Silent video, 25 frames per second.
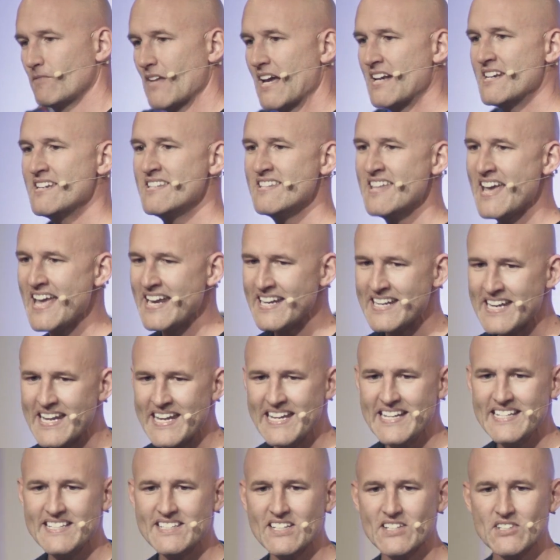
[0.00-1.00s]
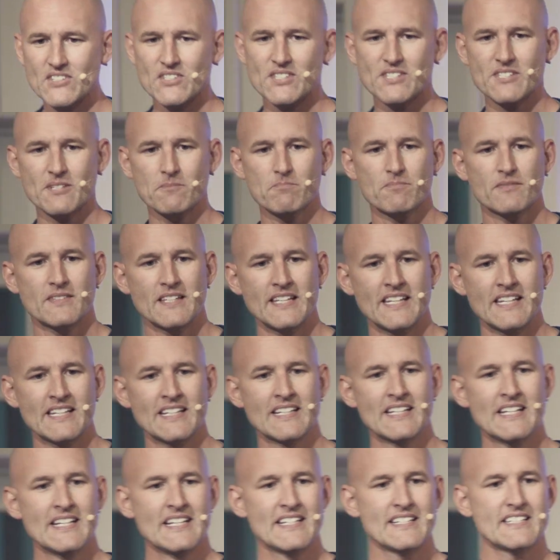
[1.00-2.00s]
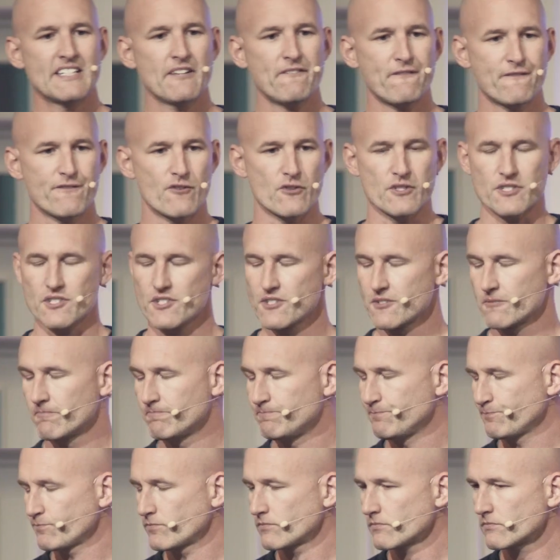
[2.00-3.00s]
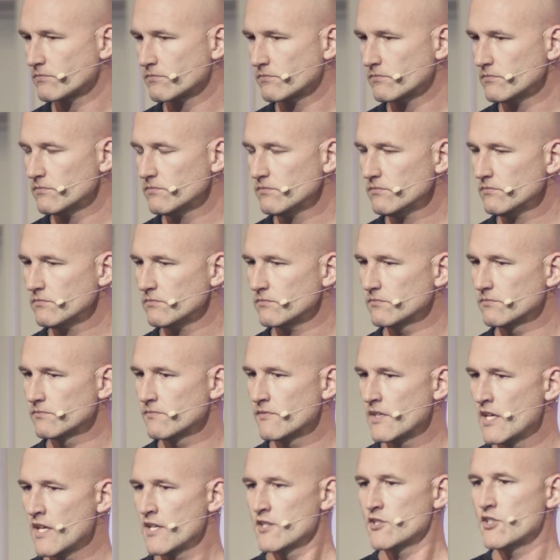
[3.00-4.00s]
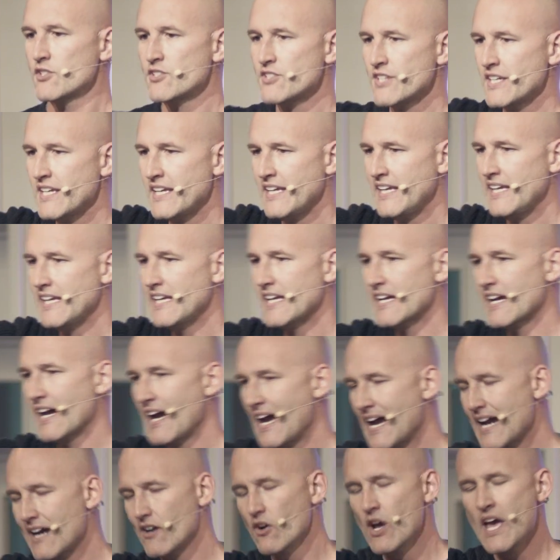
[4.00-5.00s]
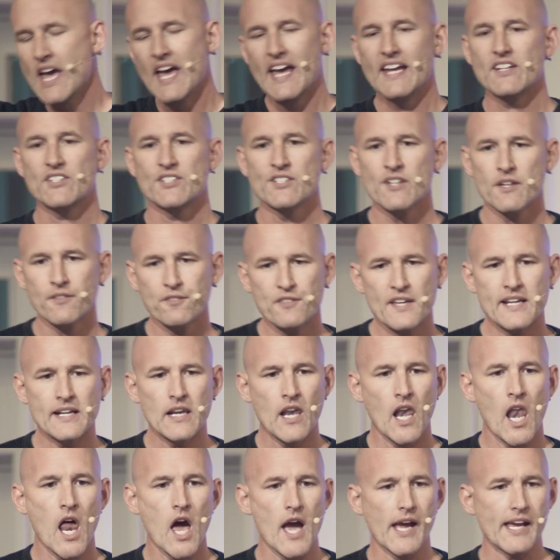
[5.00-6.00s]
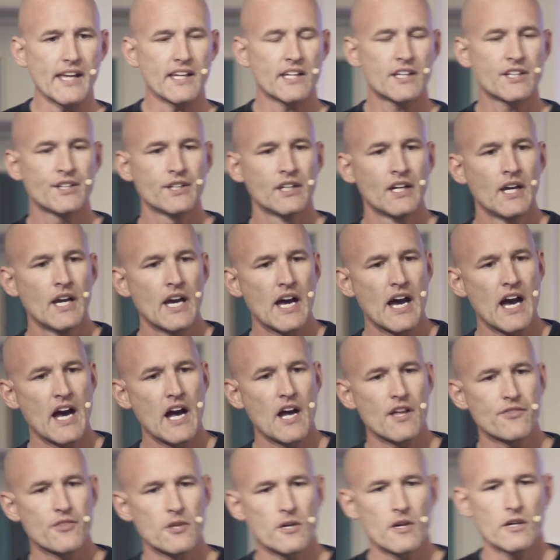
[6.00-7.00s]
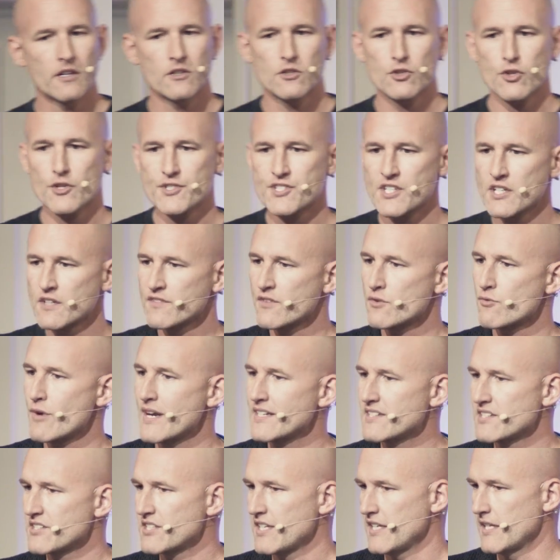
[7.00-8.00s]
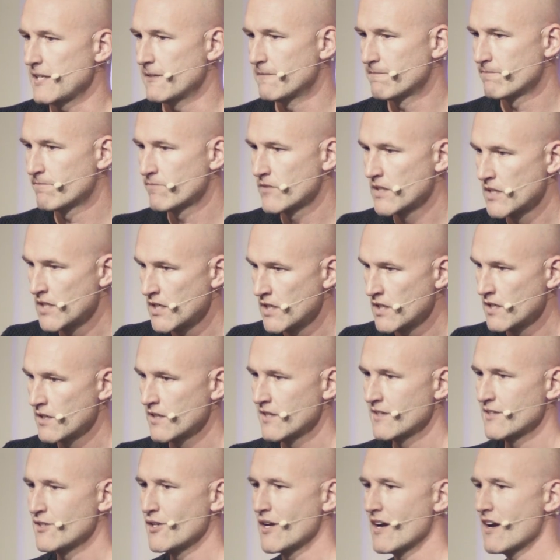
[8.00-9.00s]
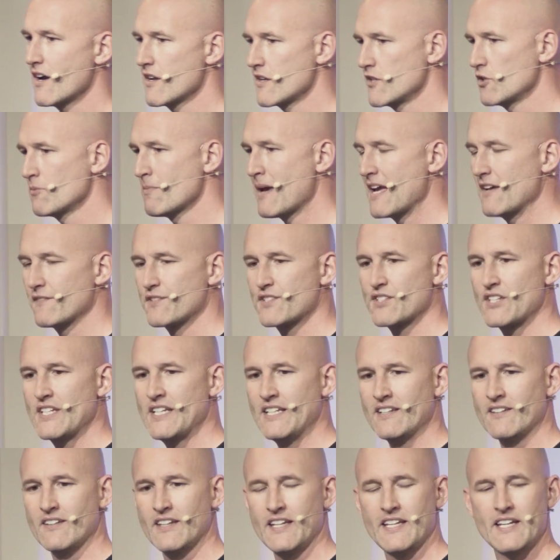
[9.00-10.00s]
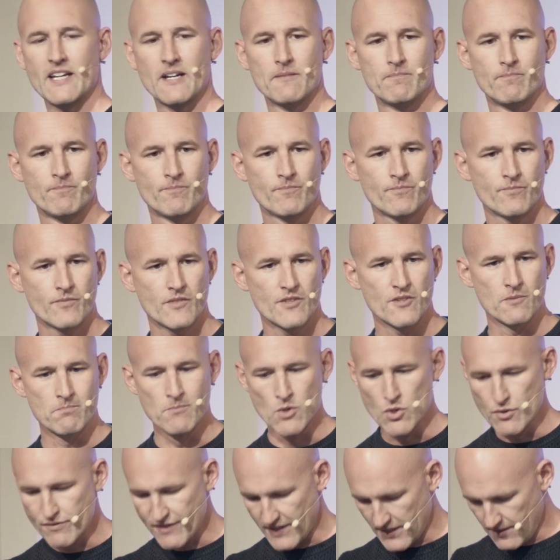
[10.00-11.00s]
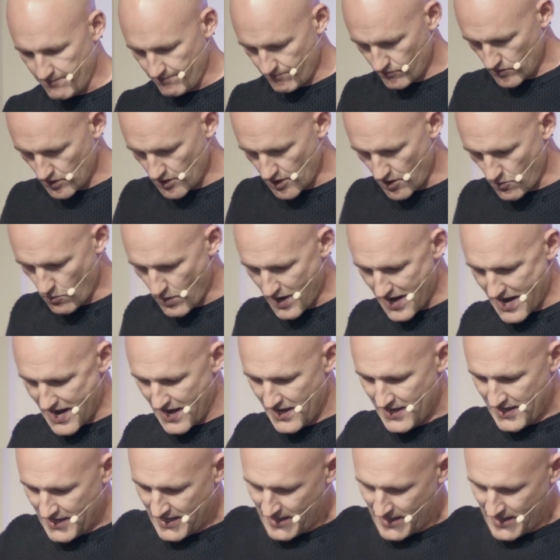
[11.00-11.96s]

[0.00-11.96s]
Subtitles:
And then he does something different. Do you see here how it's nothing like the crossing of the Red Sea? You may have seen the movie, where